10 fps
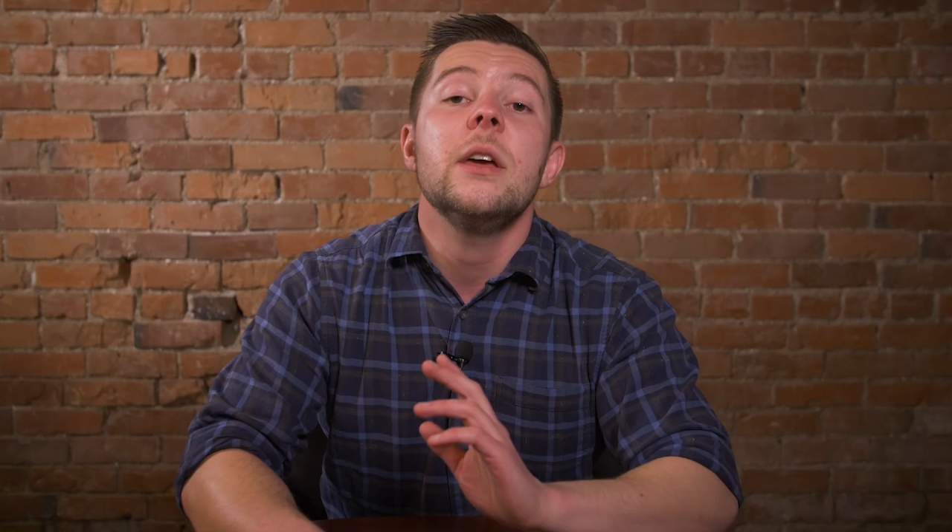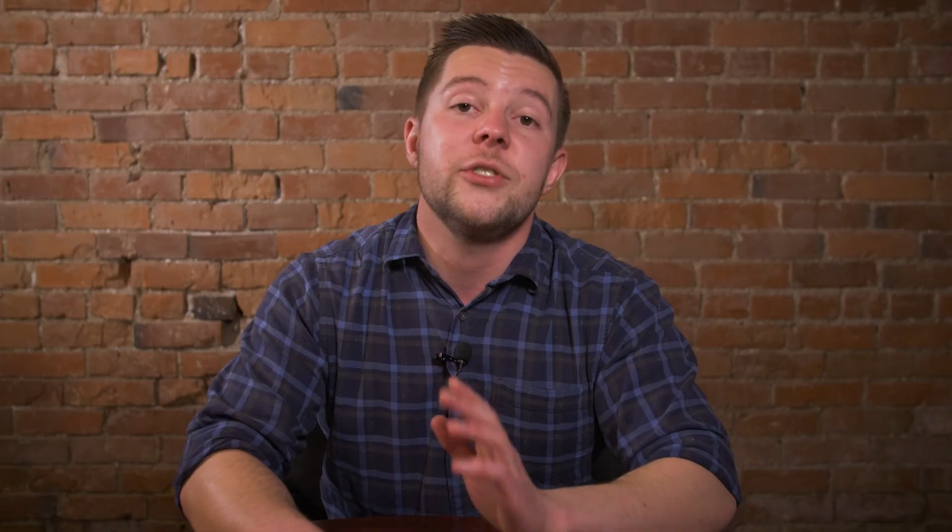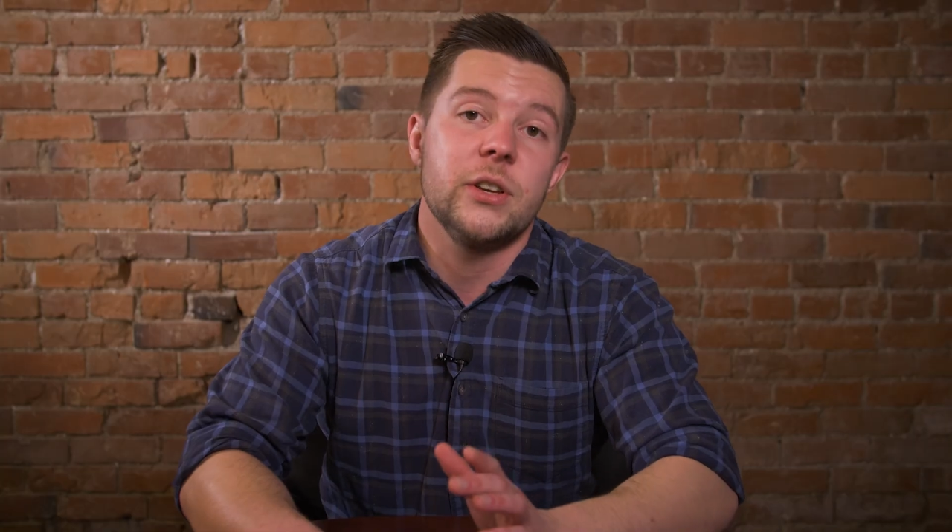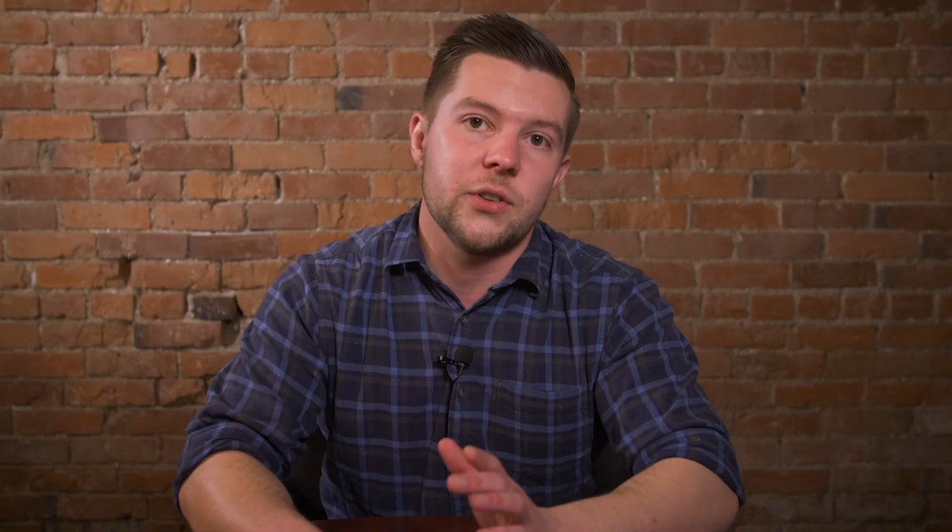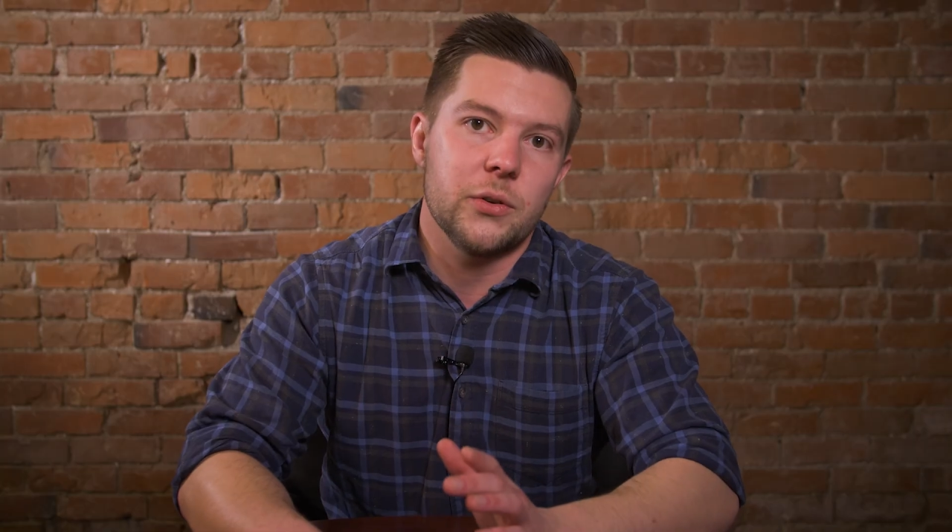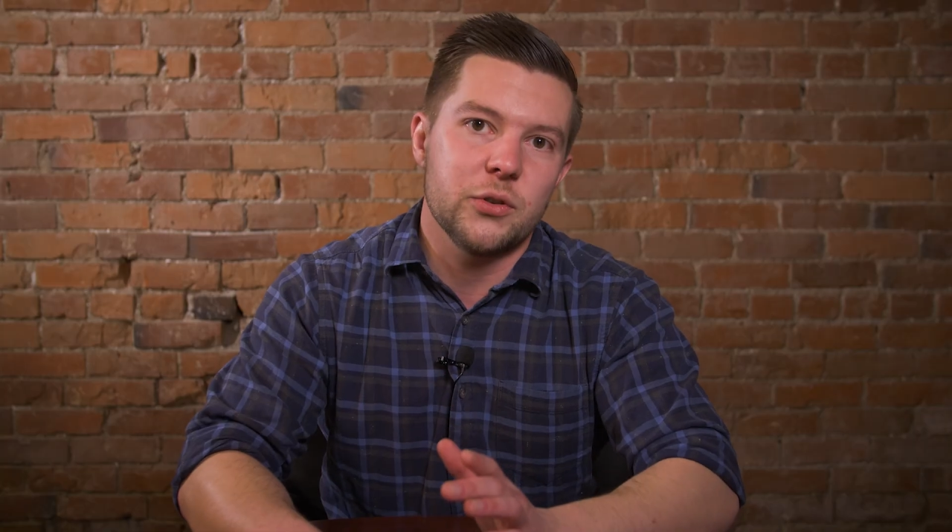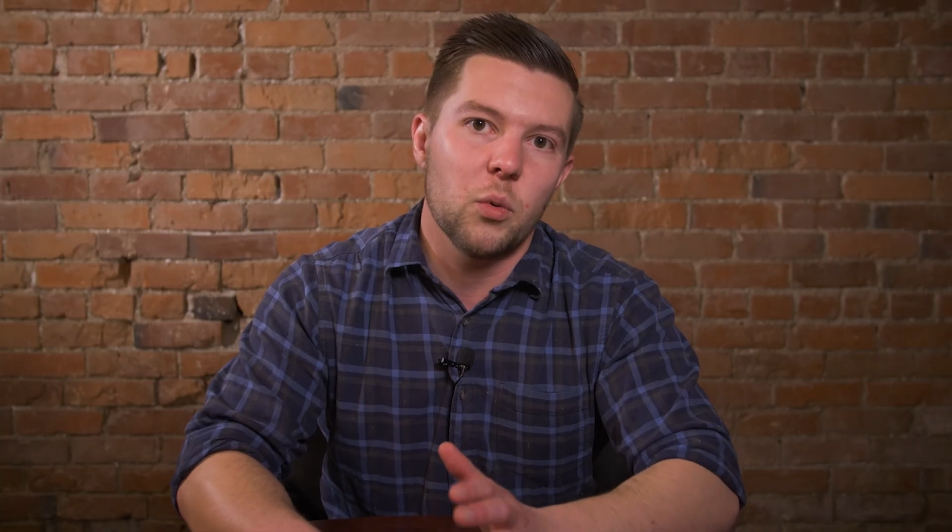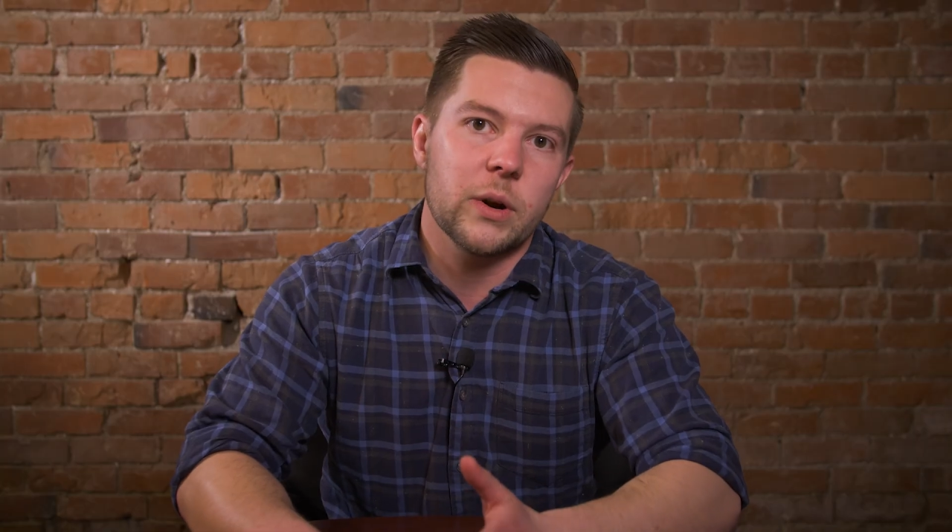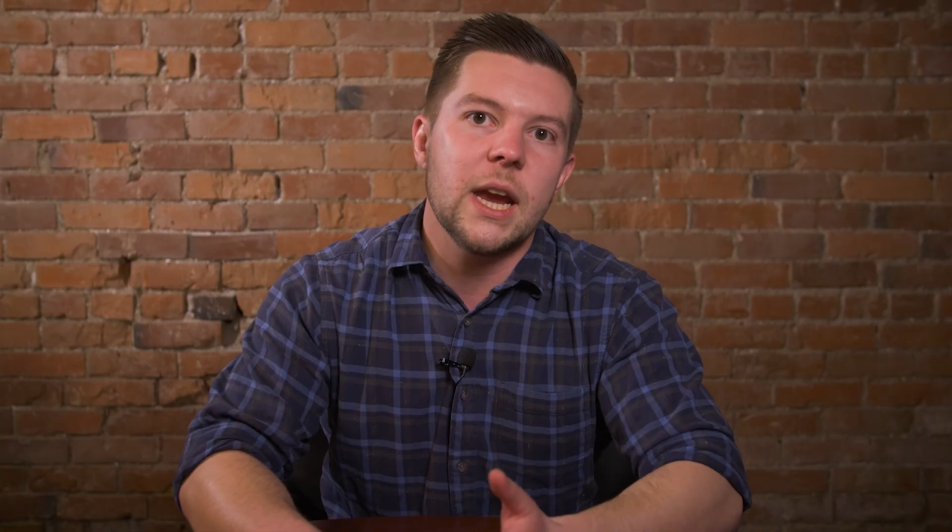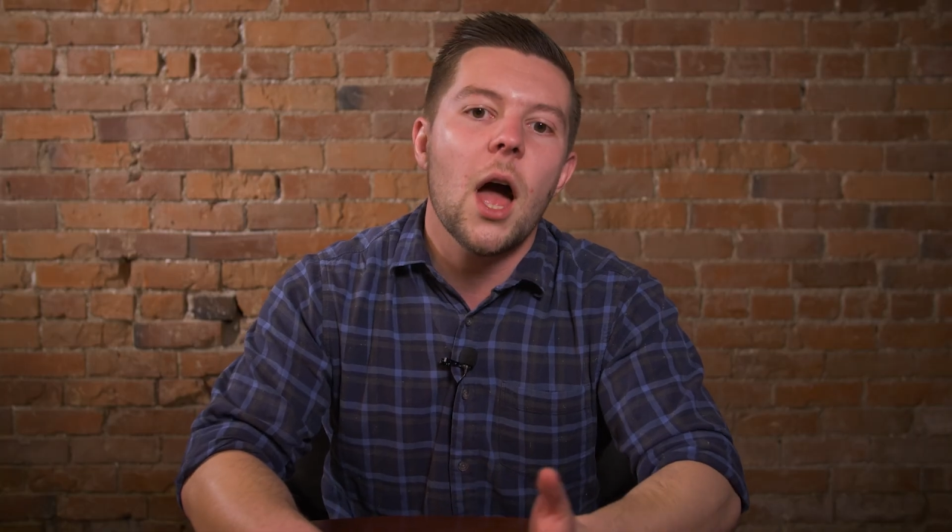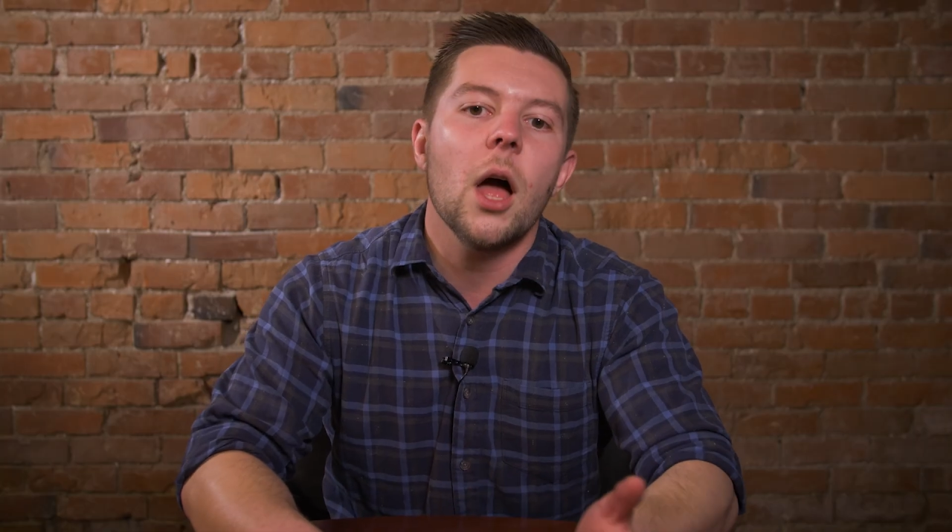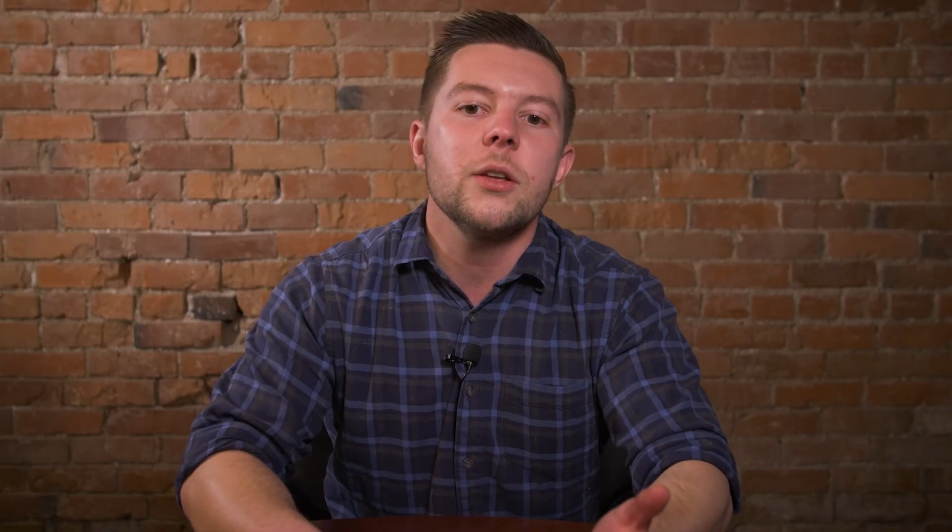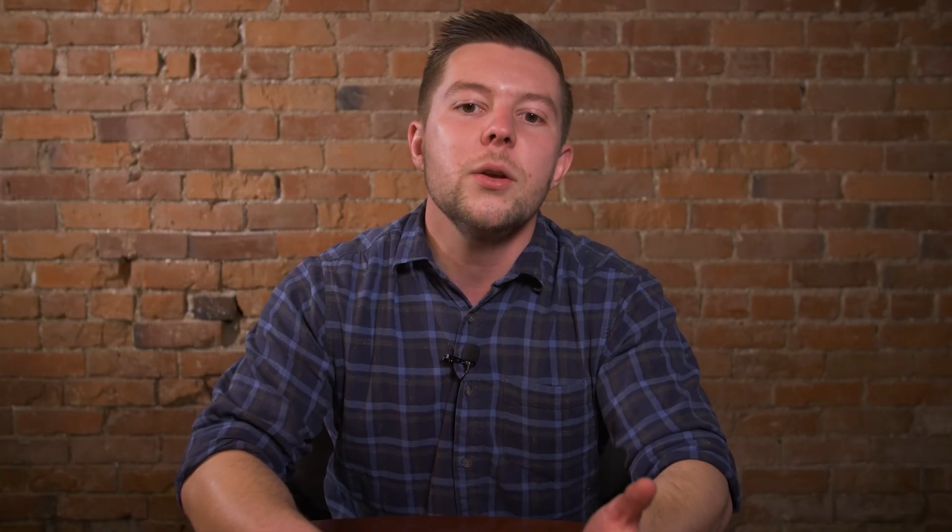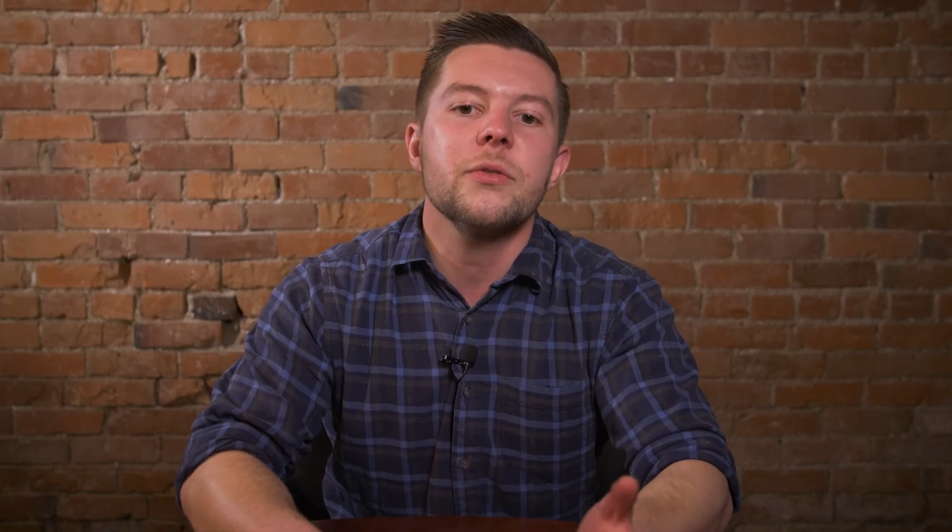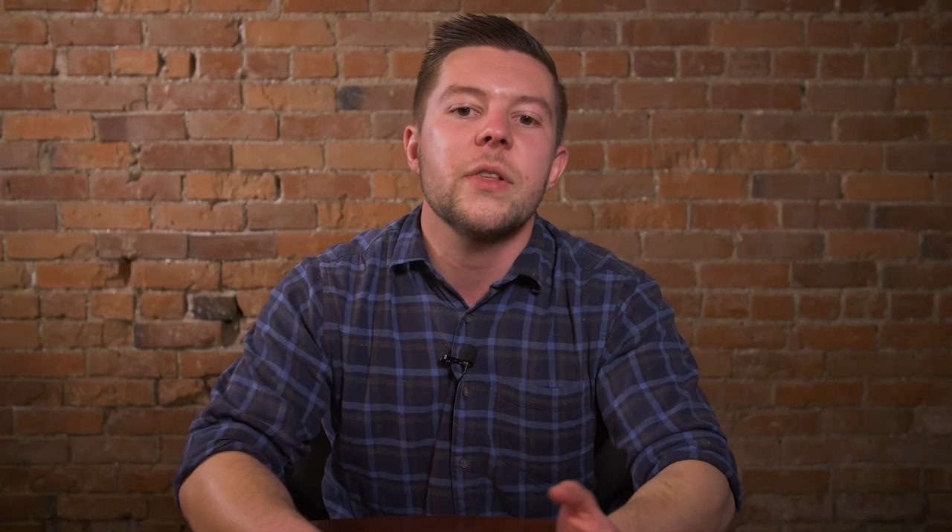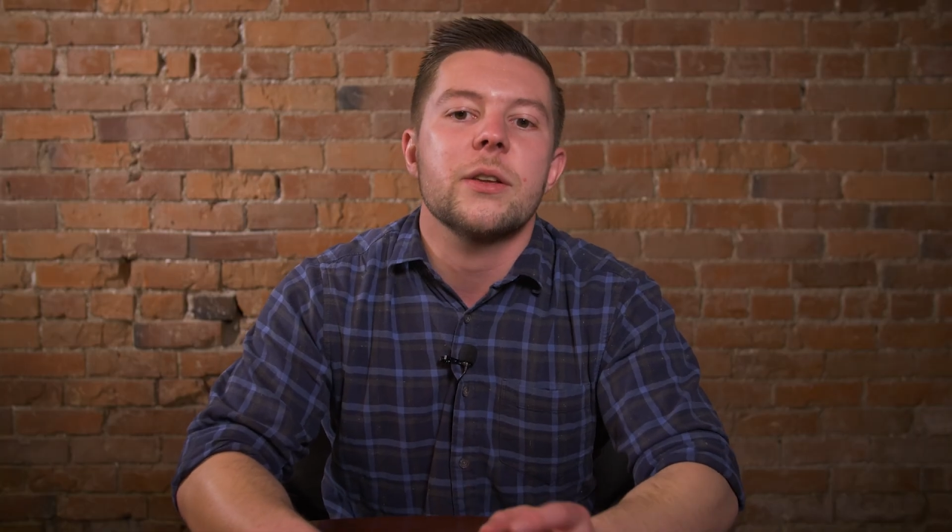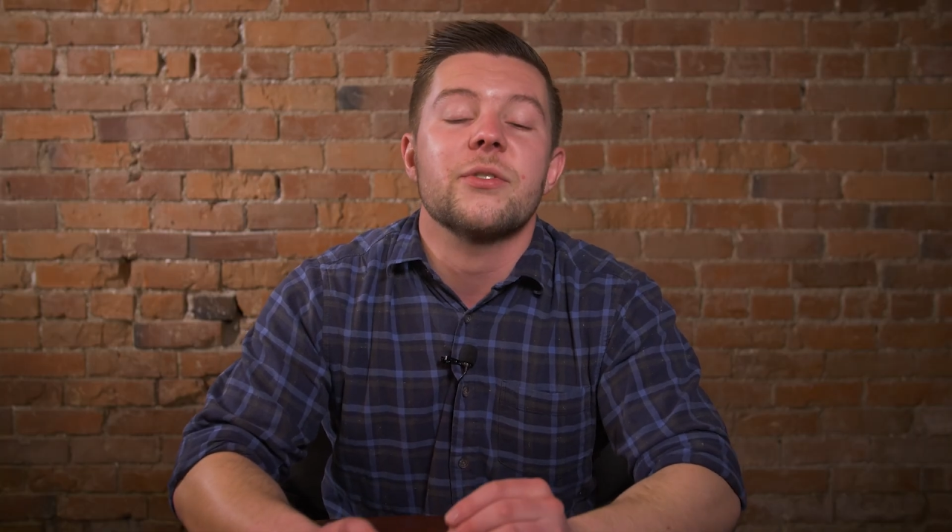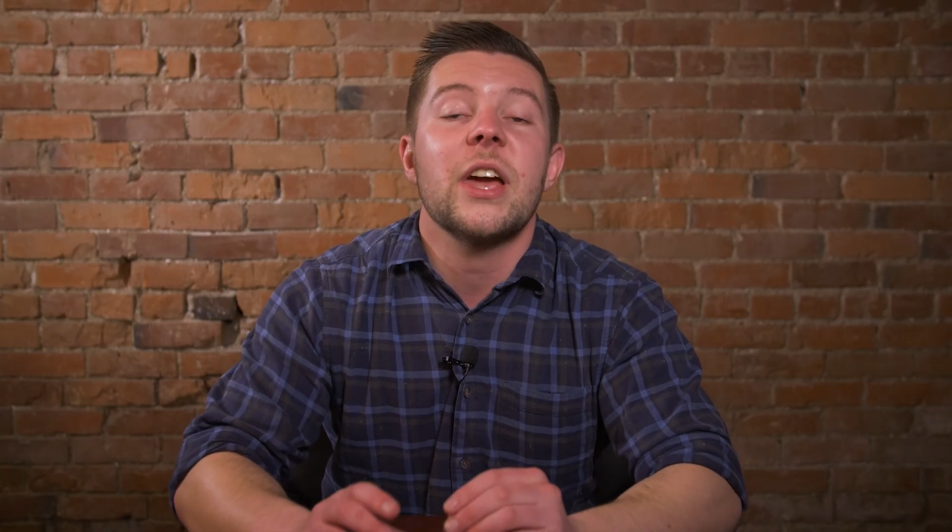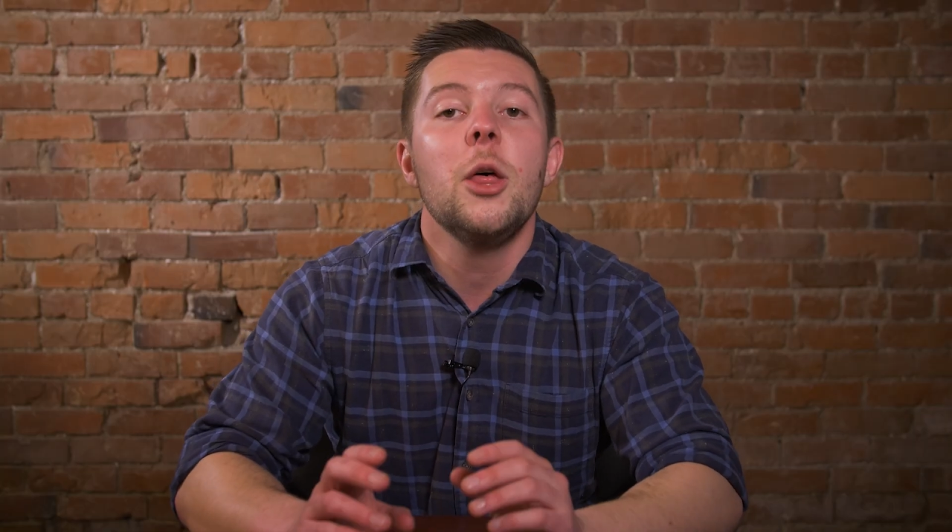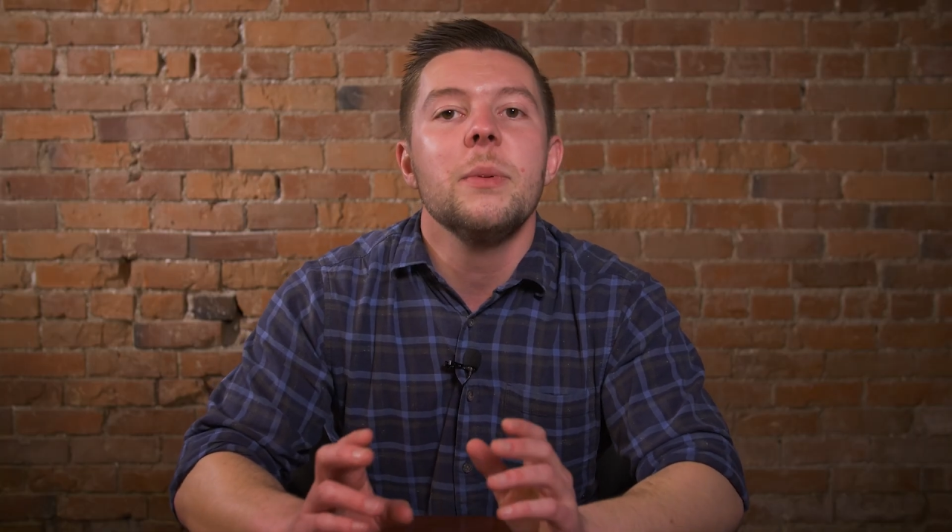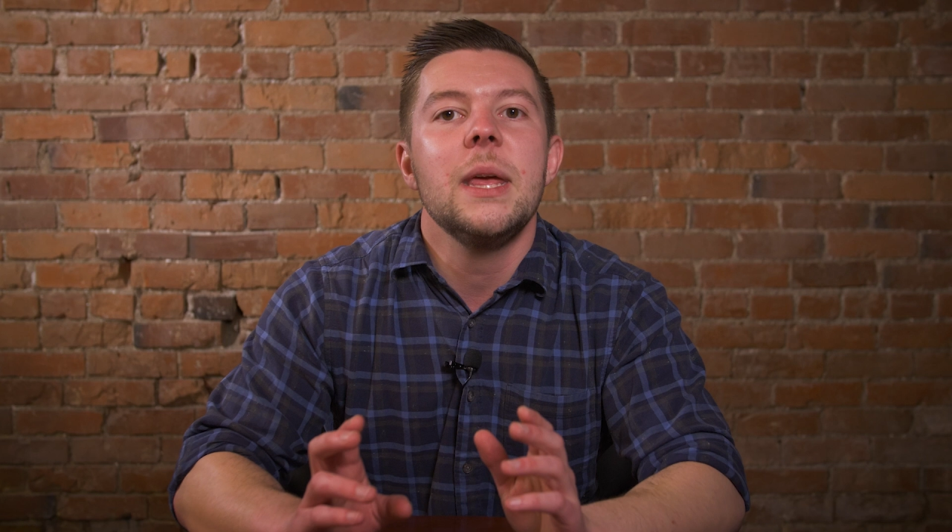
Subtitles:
She is also working on a newsletter to help